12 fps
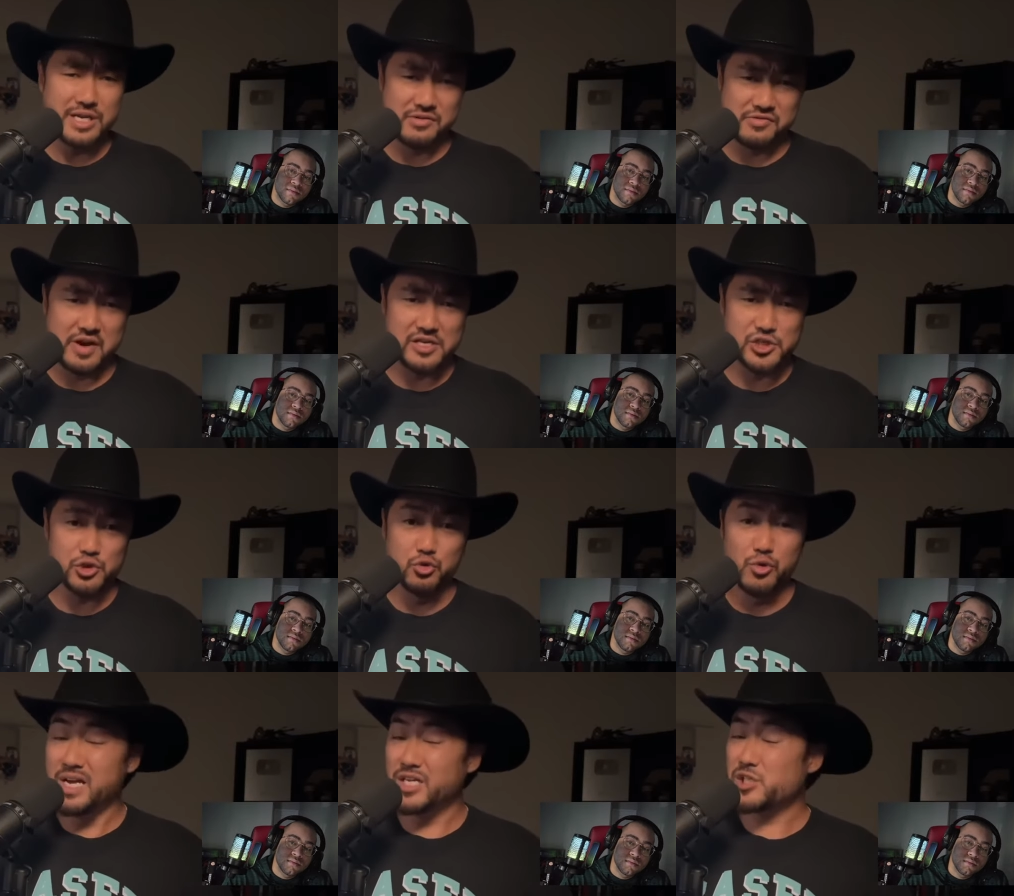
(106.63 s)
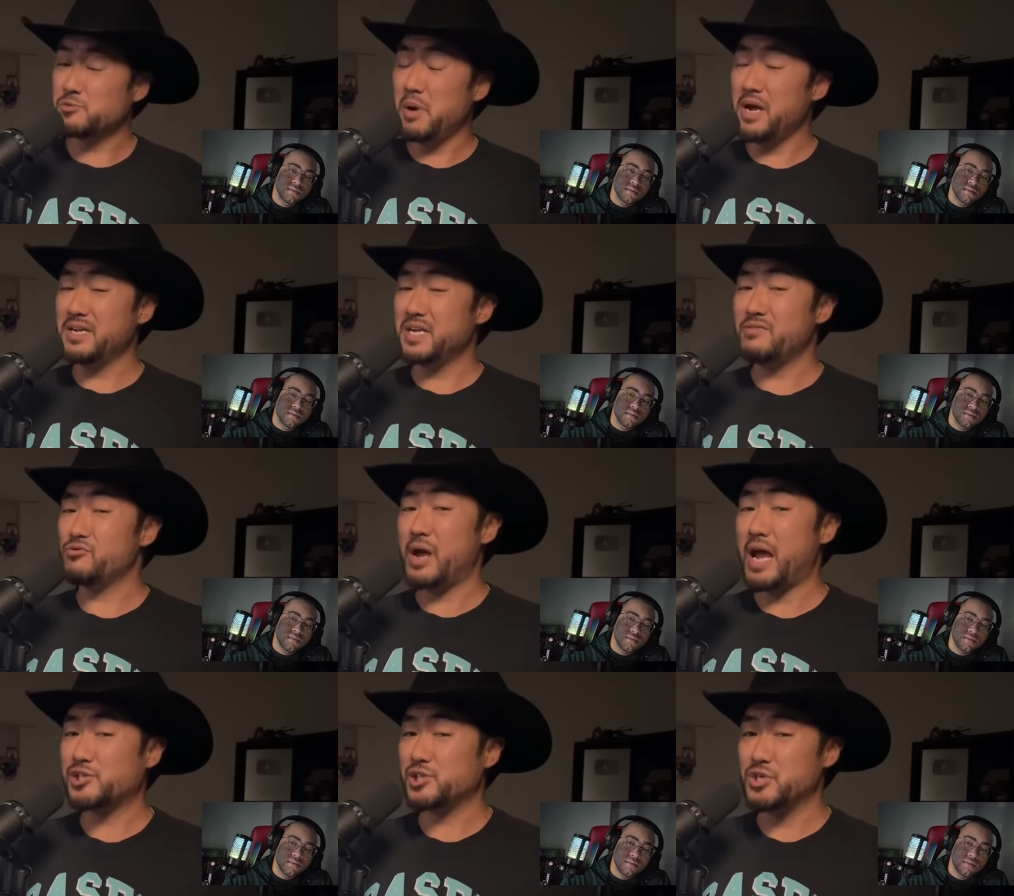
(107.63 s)
Speaker 1: to fight you despite never
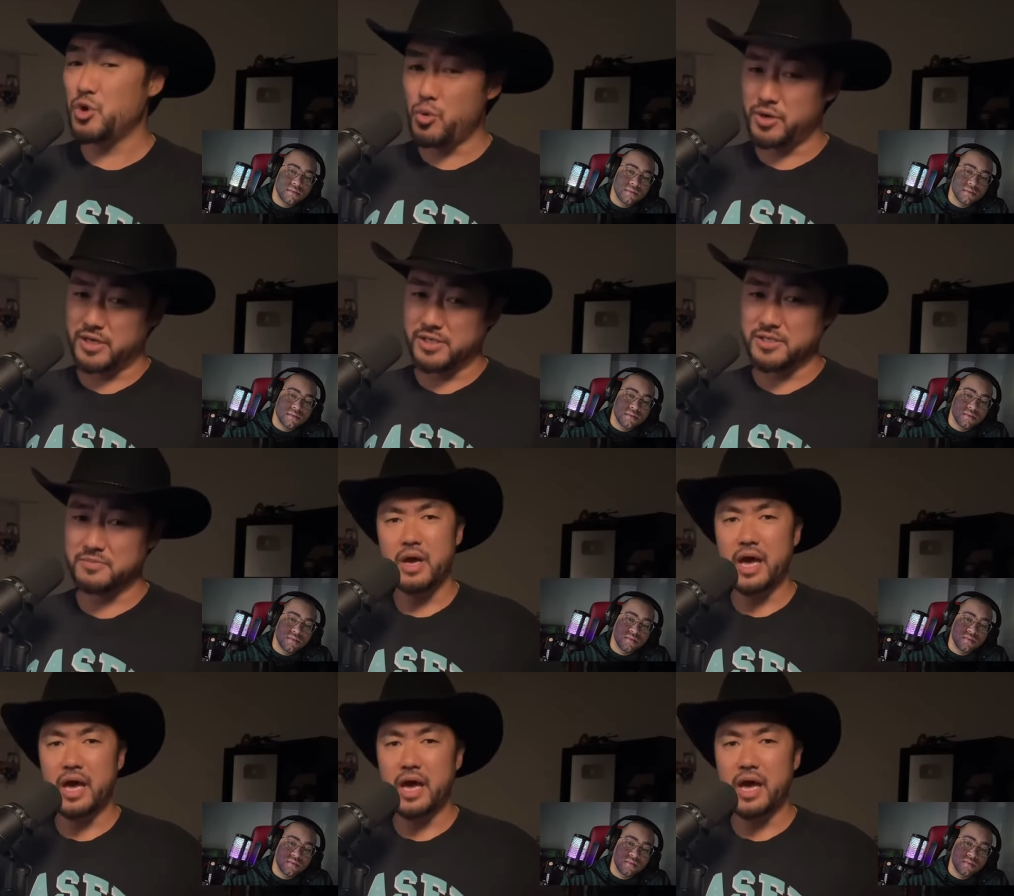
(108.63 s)
actually doing it.